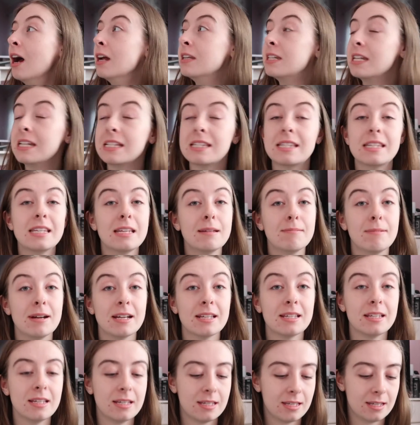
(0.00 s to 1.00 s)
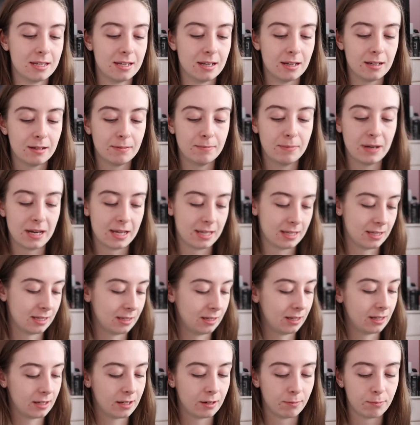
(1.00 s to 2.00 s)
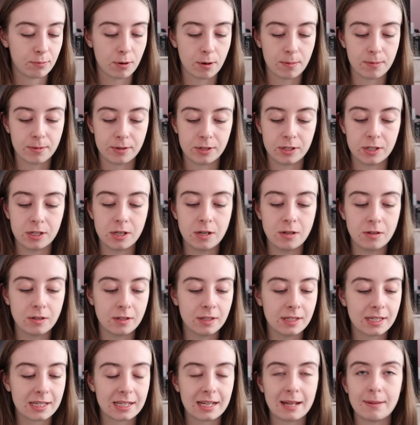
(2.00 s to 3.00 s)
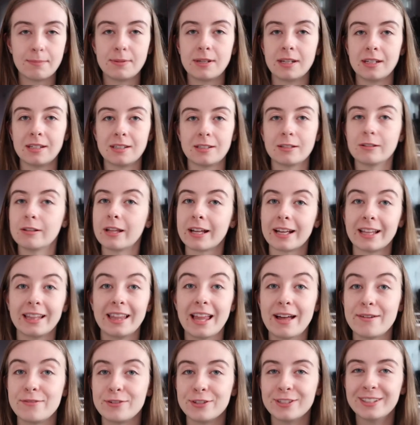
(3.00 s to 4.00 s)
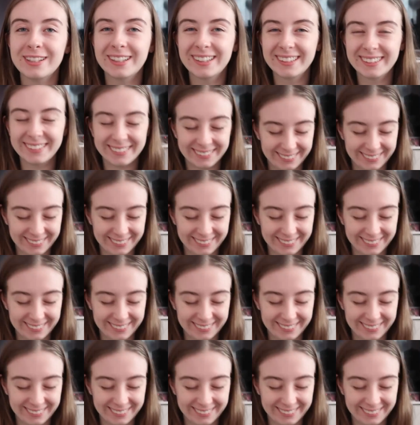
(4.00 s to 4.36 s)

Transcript: Did see my sister, bless her, like a proper student, slept in until like 11.